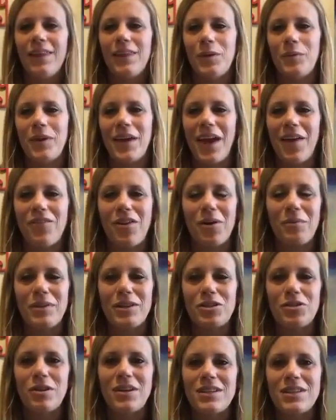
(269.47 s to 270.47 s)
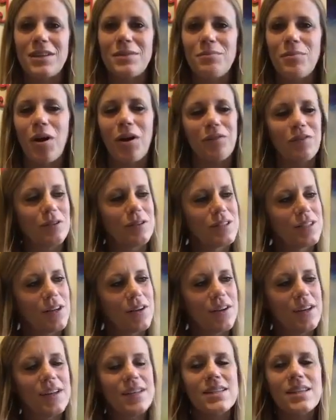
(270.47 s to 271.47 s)
Then we have our Mysteries and Marvels
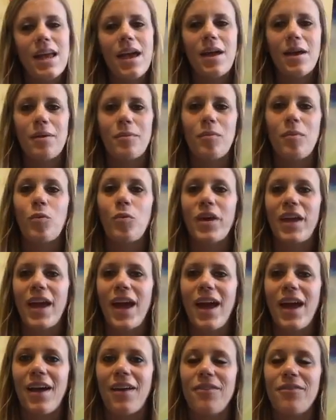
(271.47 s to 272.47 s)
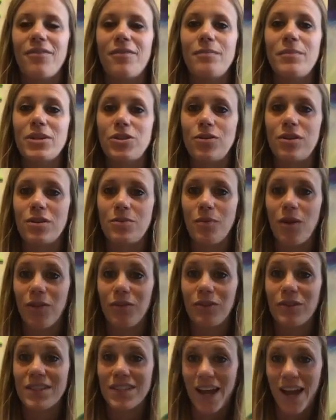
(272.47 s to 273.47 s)
series. We have Mystery and
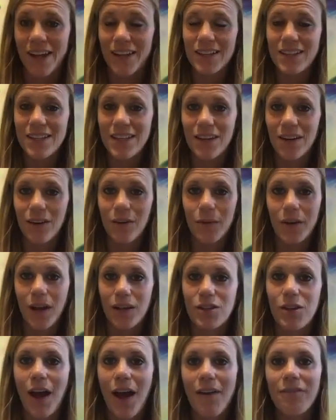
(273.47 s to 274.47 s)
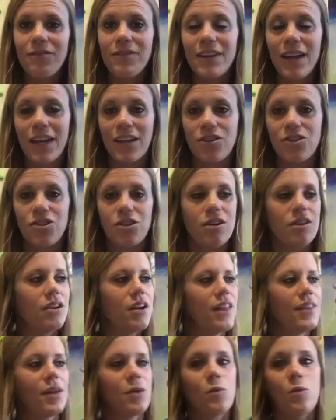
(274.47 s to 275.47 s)
Marvel Science here. We also have Nature,
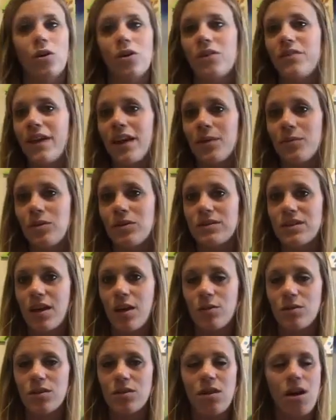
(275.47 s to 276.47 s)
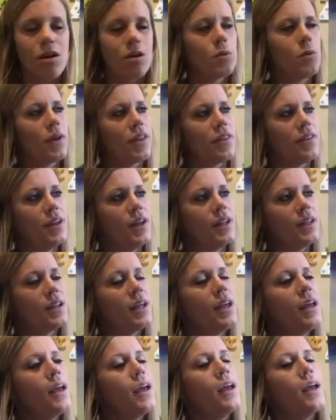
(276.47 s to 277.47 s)
and then World of Animals goes along with it.
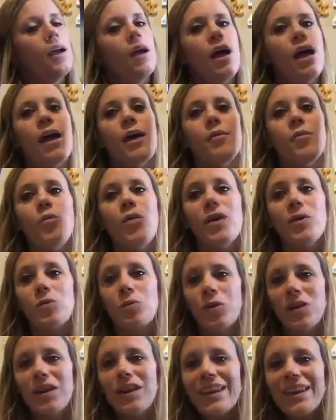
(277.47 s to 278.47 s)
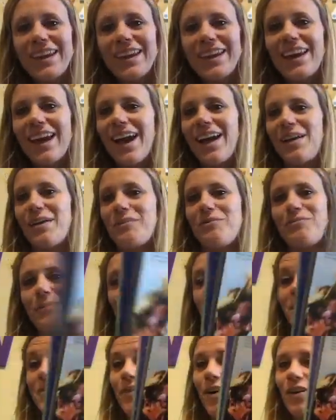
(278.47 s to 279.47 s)
What really
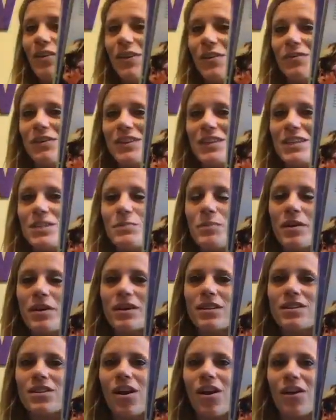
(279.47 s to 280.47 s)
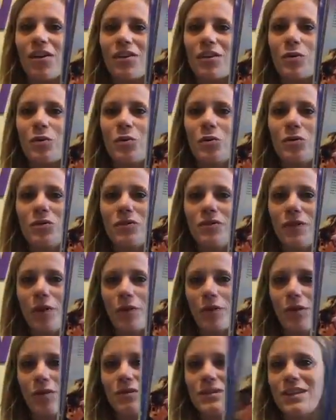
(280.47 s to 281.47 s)
made me fall in love with these books are the cool
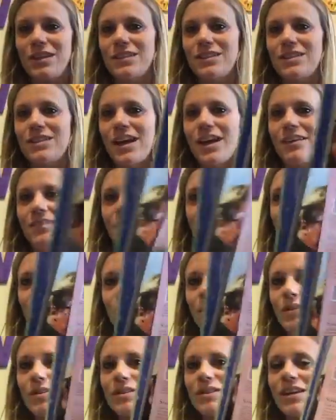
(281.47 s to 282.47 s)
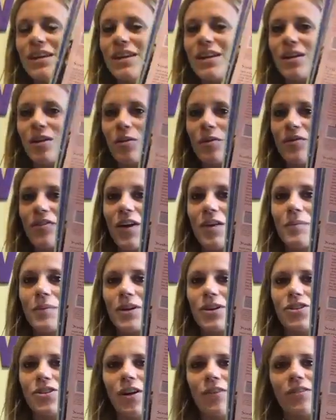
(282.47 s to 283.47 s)
photos inside of them. You see here we've got a
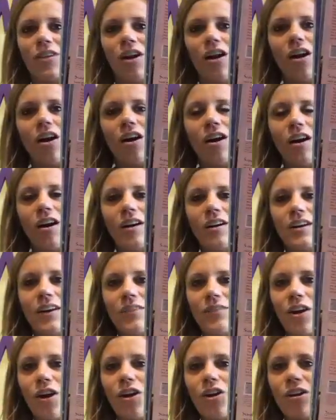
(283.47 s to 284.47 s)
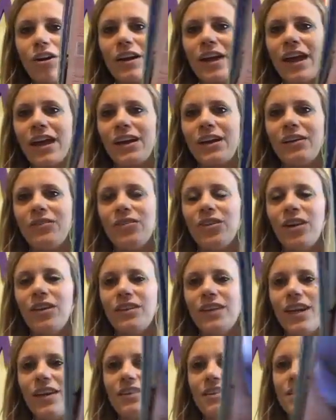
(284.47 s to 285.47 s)
picture of the heart and of a hurricane over on
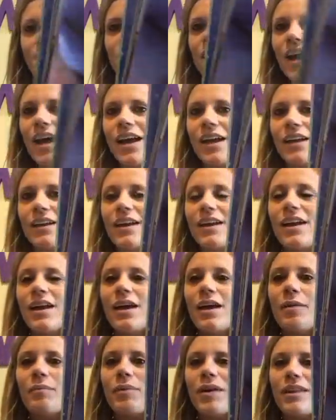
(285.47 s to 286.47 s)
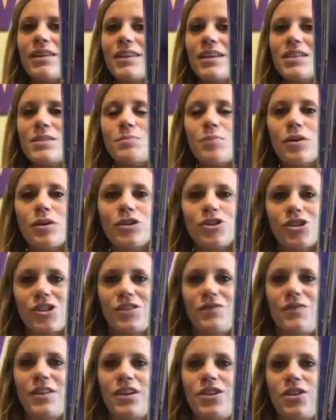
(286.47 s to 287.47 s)
the other side. But this book
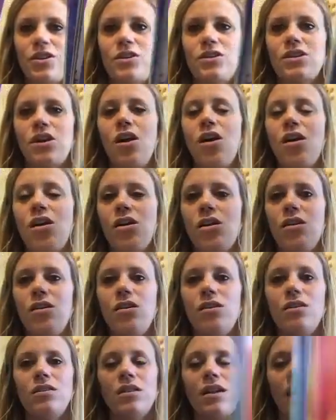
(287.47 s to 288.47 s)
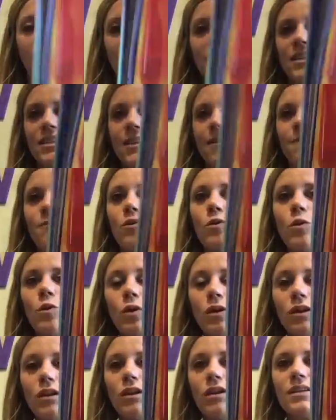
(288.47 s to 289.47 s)
just features all kinds of
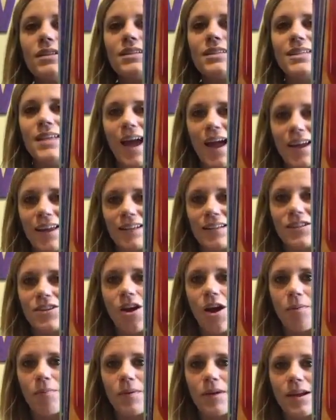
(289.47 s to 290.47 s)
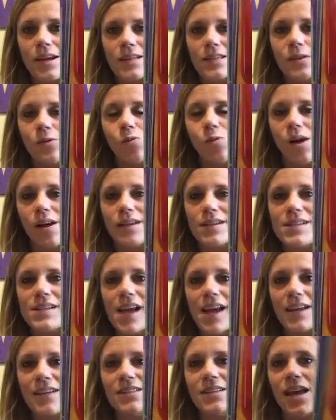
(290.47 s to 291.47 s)
cool science topics and what
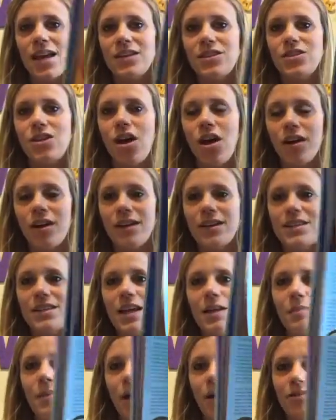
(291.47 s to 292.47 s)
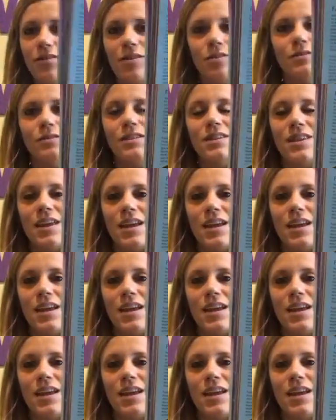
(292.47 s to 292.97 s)
science has taught us about those